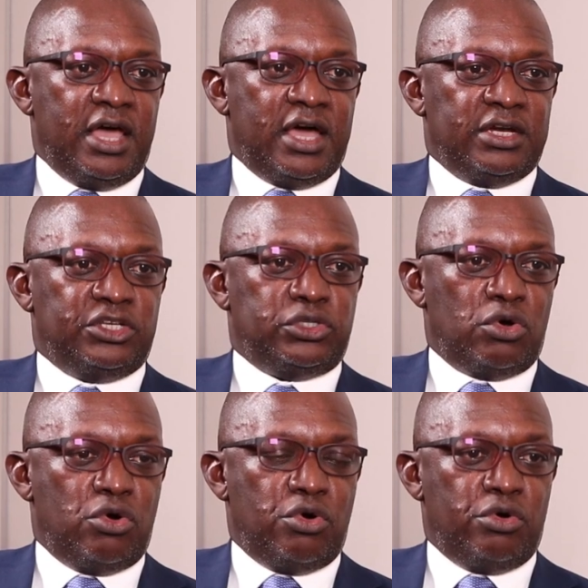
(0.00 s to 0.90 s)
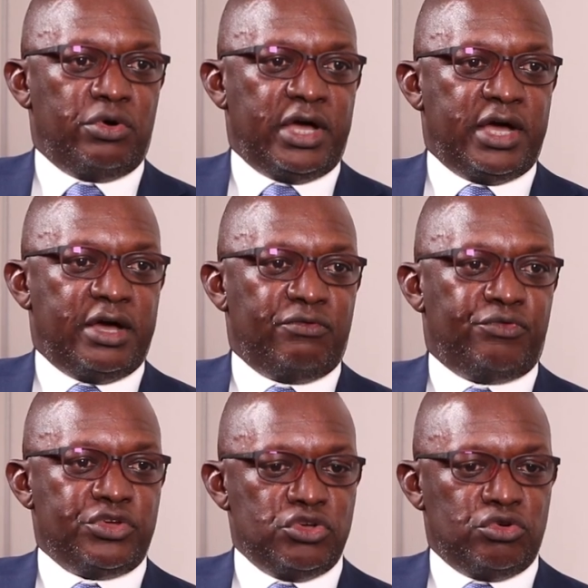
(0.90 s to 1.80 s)
And so uh,
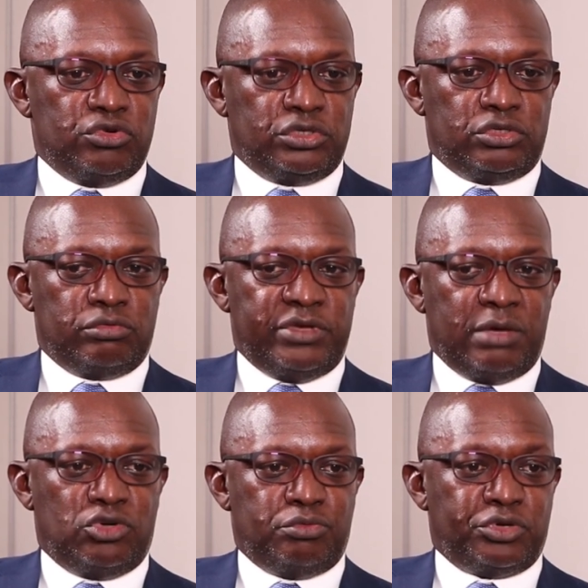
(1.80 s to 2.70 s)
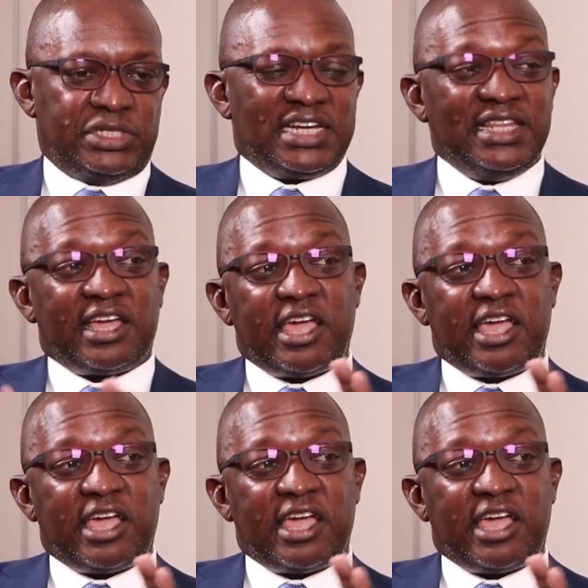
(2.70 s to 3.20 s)
for you to be able to protect the